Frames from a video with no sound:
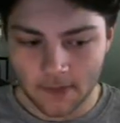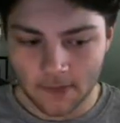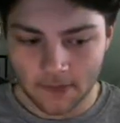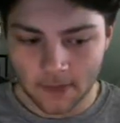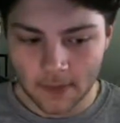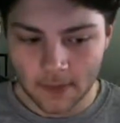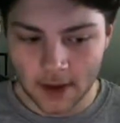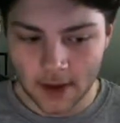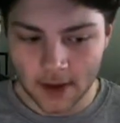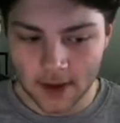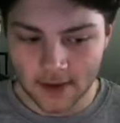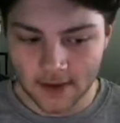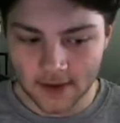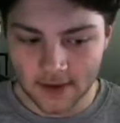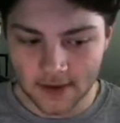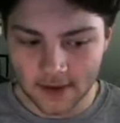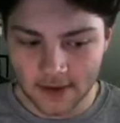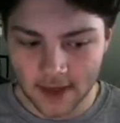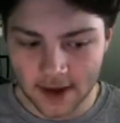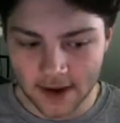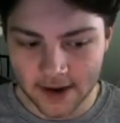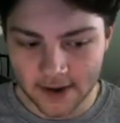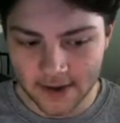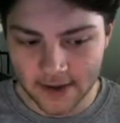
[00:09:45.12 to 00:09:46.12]
Hung us a
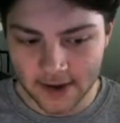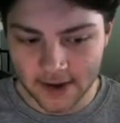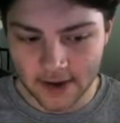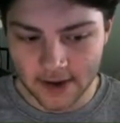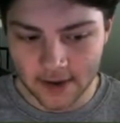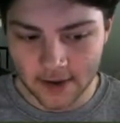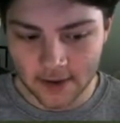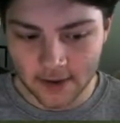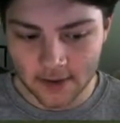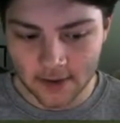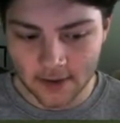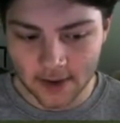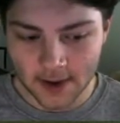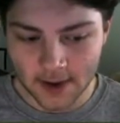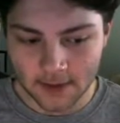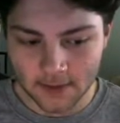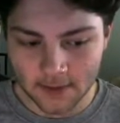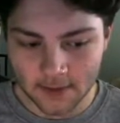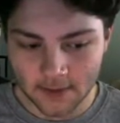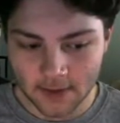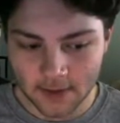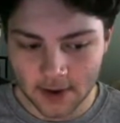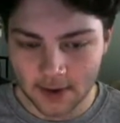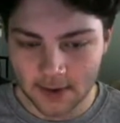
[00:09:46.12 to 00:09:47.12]
slider there a little
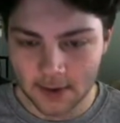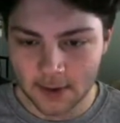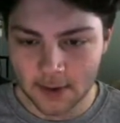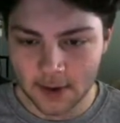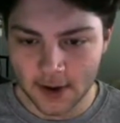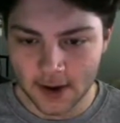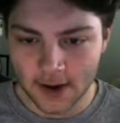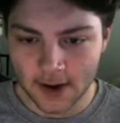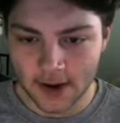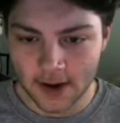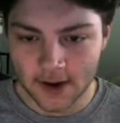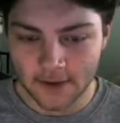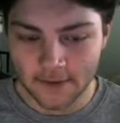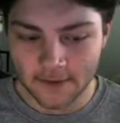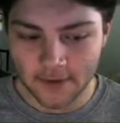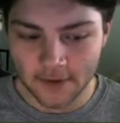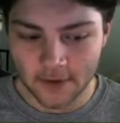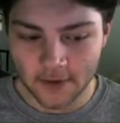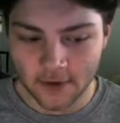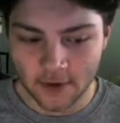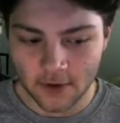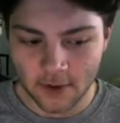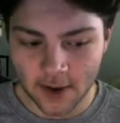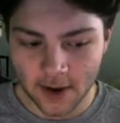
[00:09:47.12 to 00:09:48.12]
bit. Probably wanted to get it
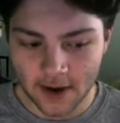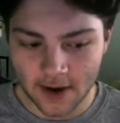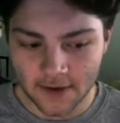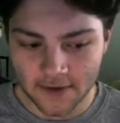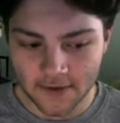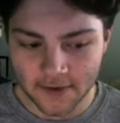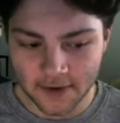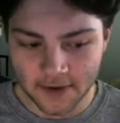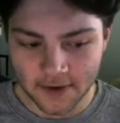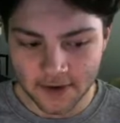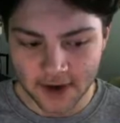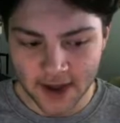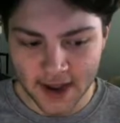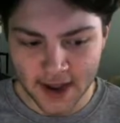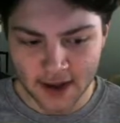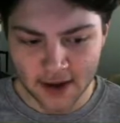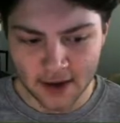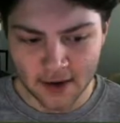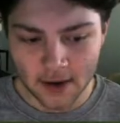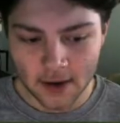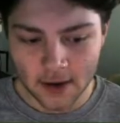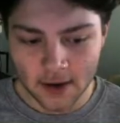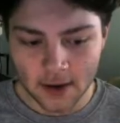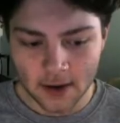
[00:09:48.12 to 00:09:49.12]
further away or further
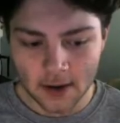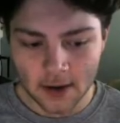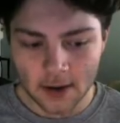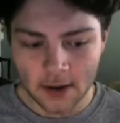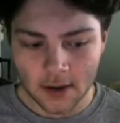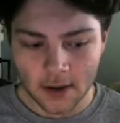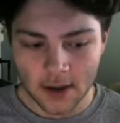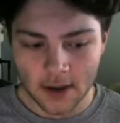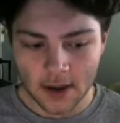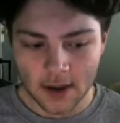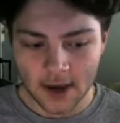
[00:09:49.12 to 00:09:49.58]
down.